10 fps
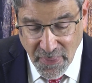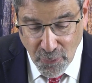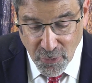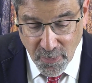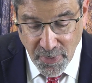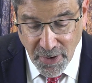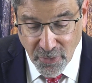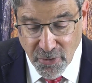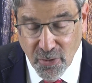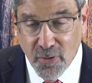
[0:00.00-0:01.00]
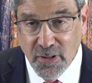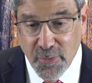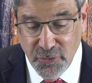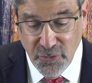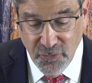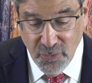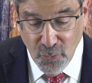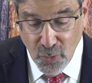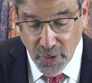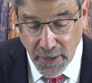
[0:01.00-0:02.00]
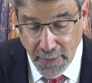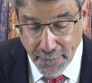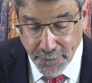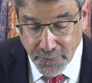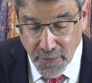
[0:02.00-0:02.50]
that would impair you and limit you from working.